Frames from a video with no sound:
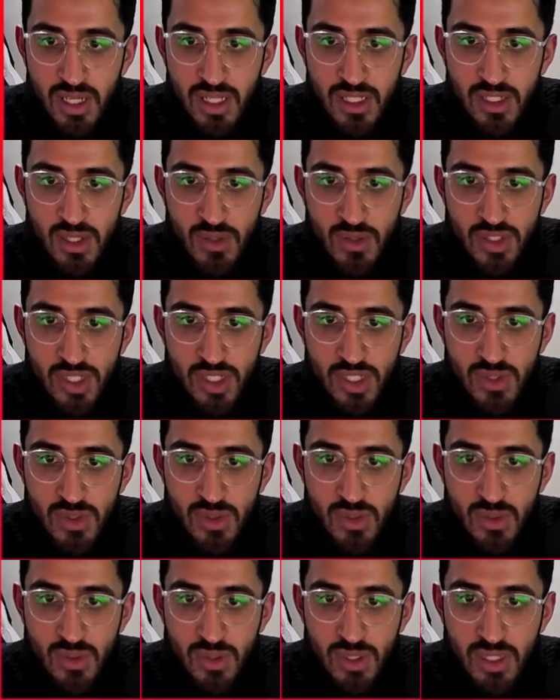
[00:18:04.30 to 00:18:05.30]
dodgy
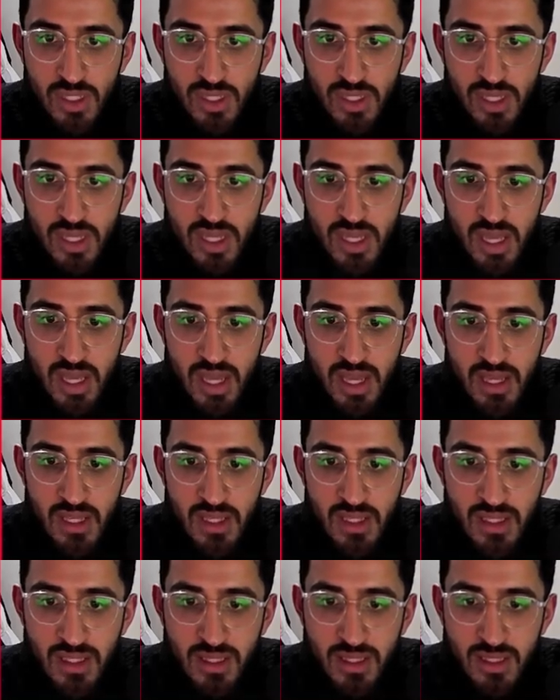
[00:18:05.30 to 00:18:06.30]
corner there.
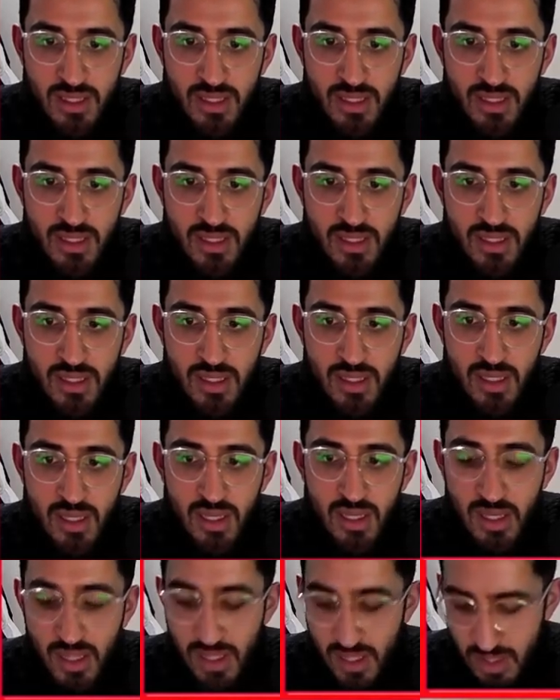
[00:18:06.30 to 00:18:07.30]

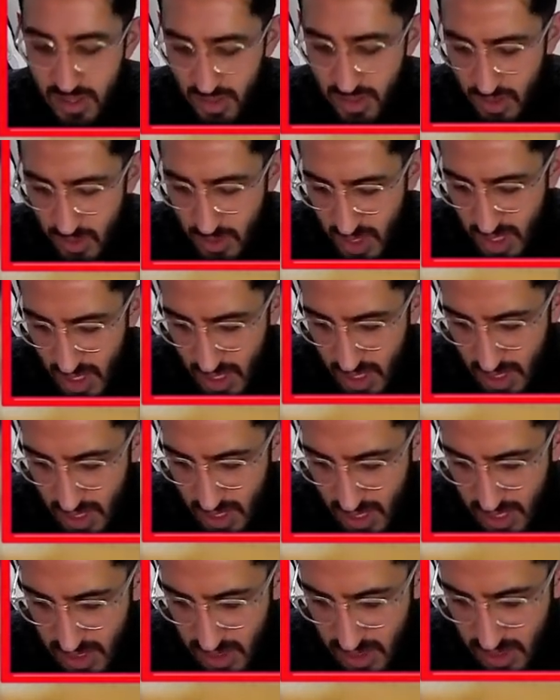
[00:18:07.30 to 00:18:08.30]
Uh it's okay, I guess.